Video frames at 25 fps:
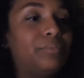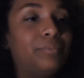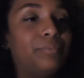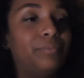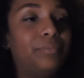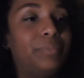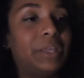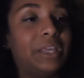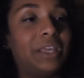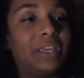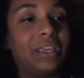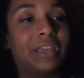
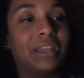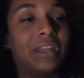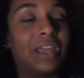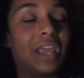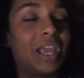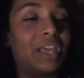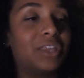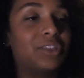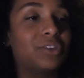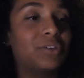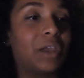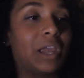being an
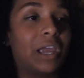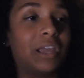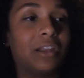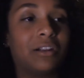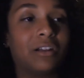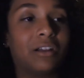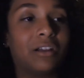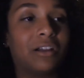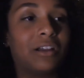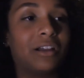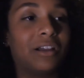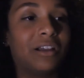8th
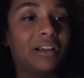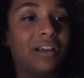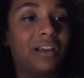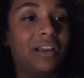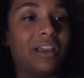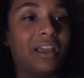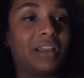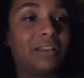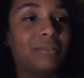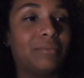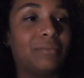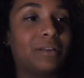grader
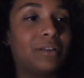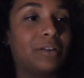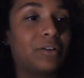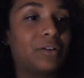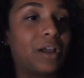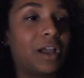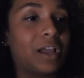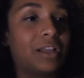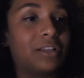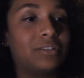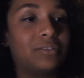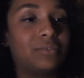and
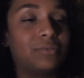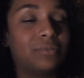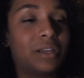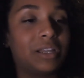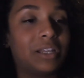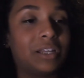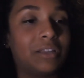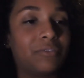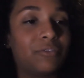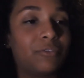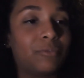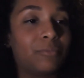
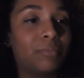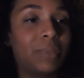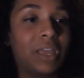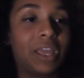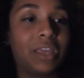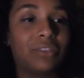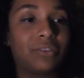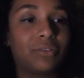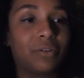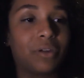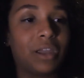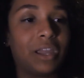graduating from
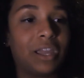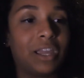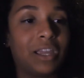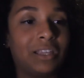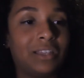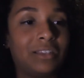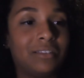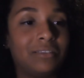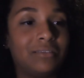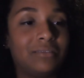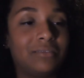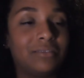8th
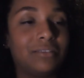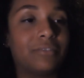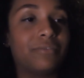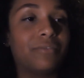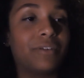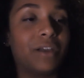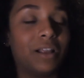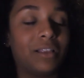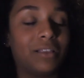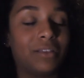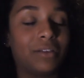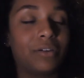grade to
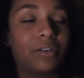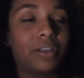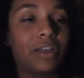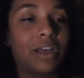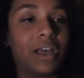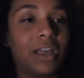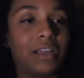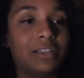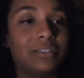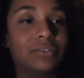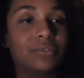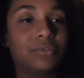finally go to
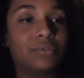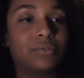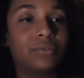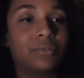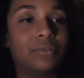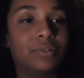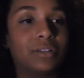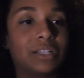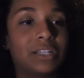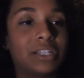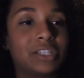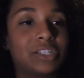high
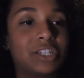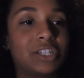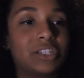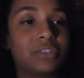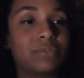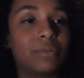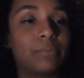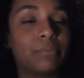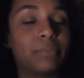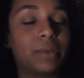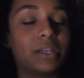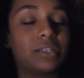school. And it
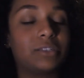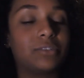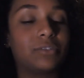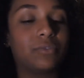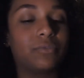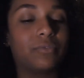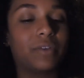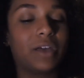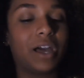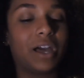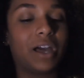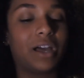just went by so
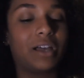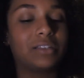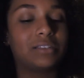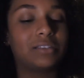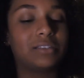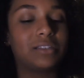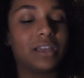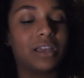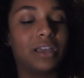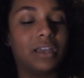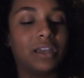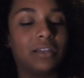
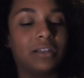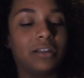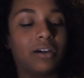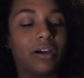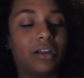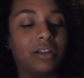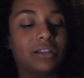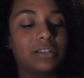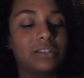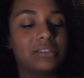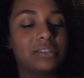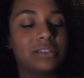fast. And
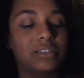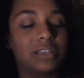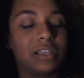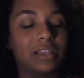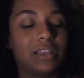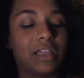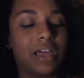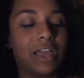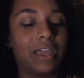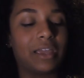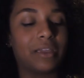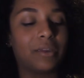honestly,
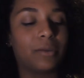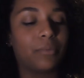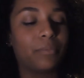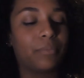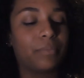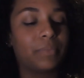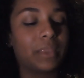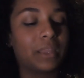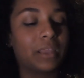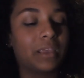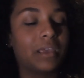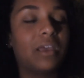like,
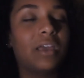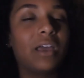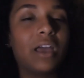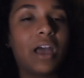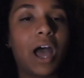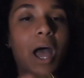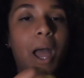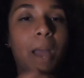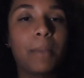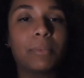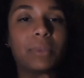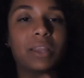
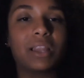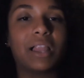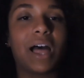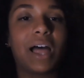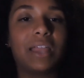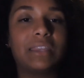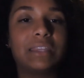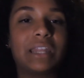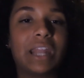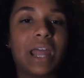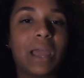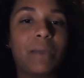I'm
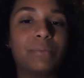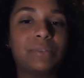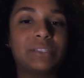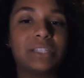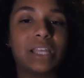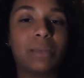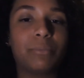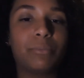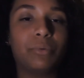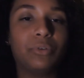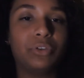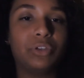glad that I was
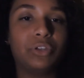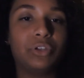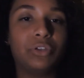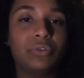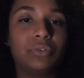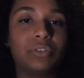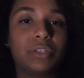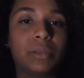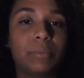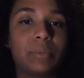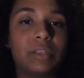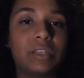able to
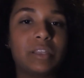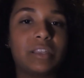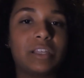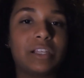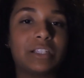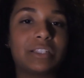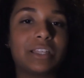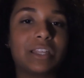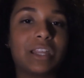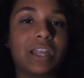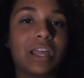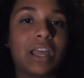do some of the
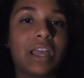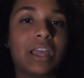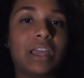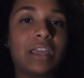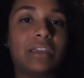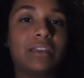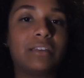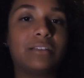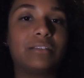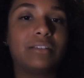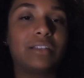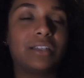things that
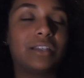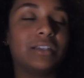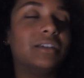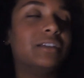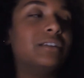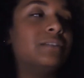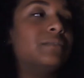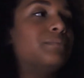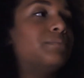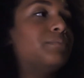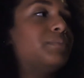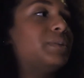I
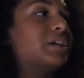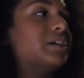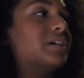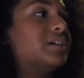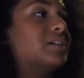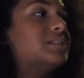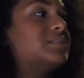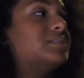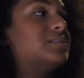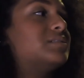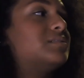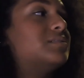did,
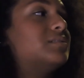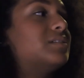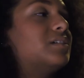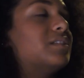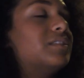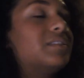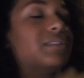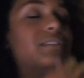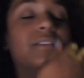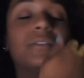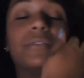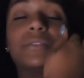because
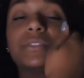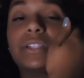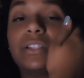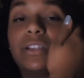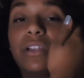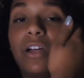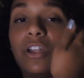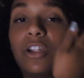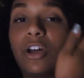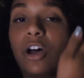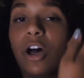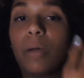there was a
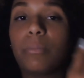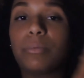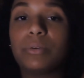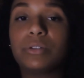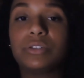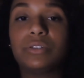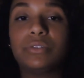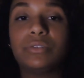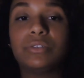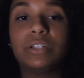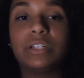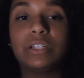lot of
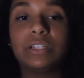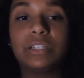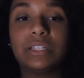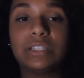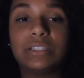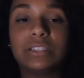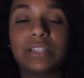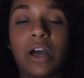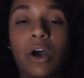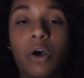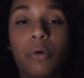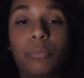
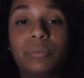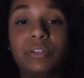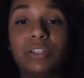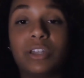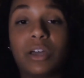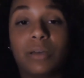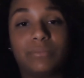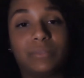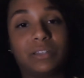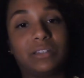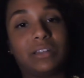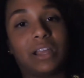opportunities that opened
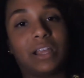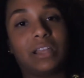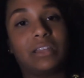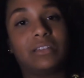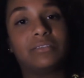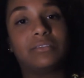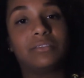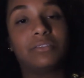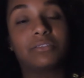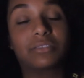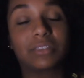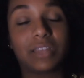up, and I
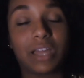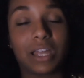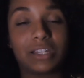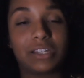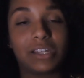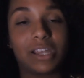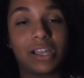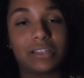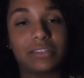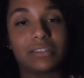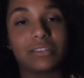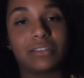took that
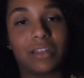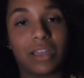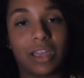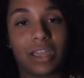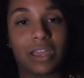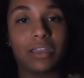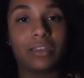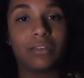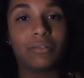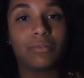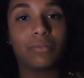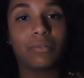chance and
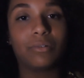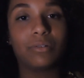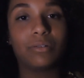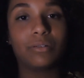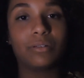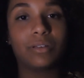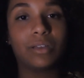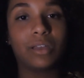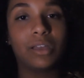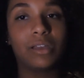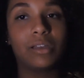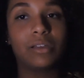
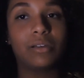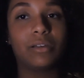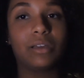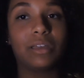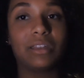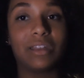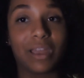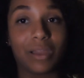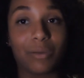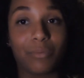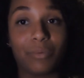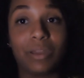
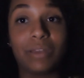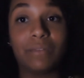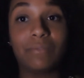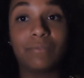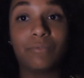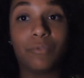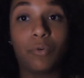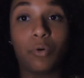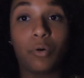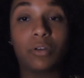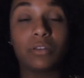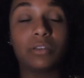I
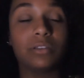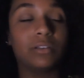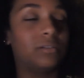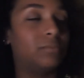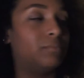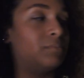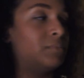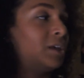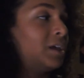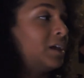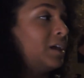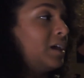went for
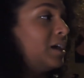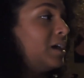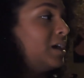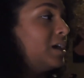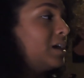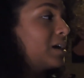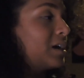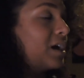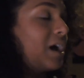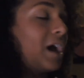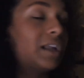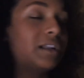them.
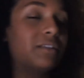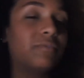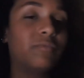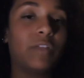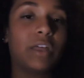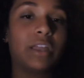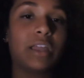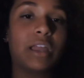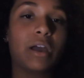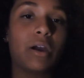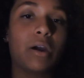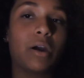Kind of
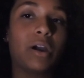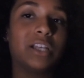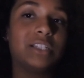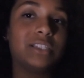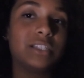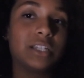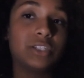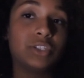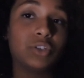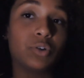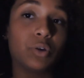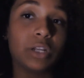like how I
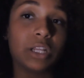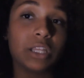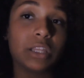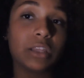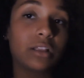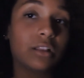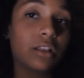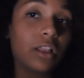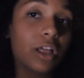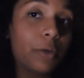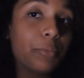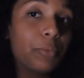said joining
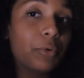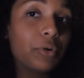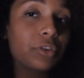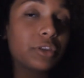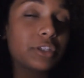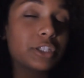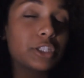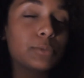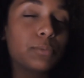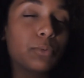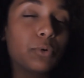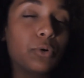the club or
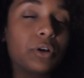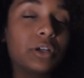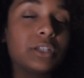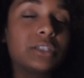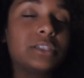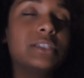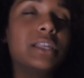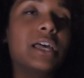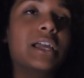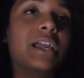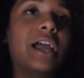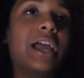the
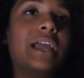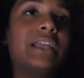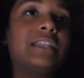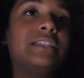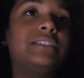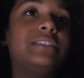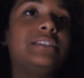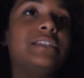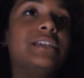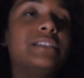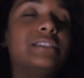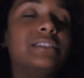sports, like I
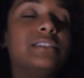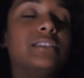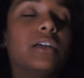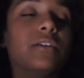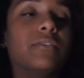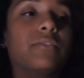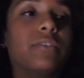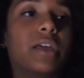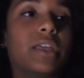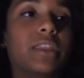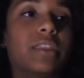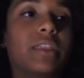did
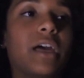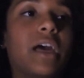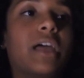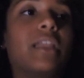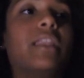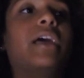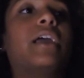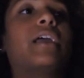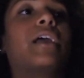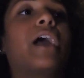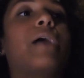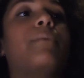stuff like that.
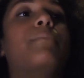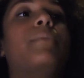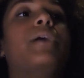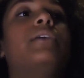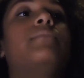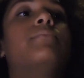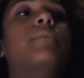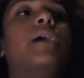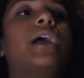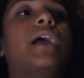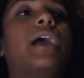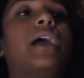Like I
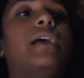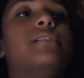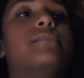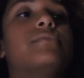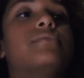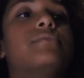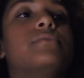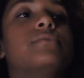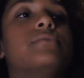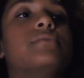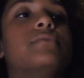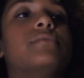made my high
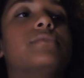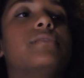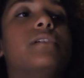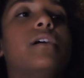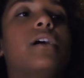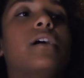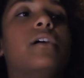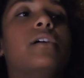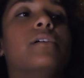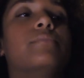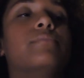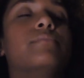school
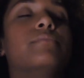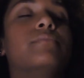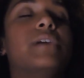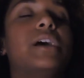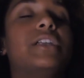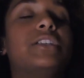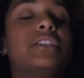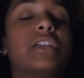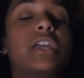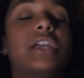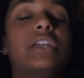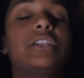
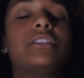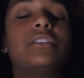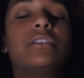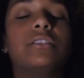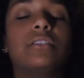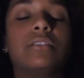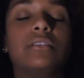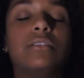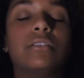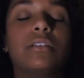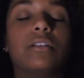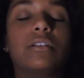
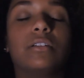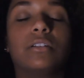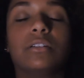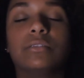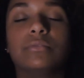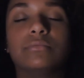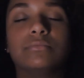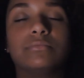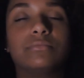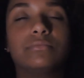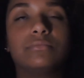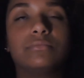education or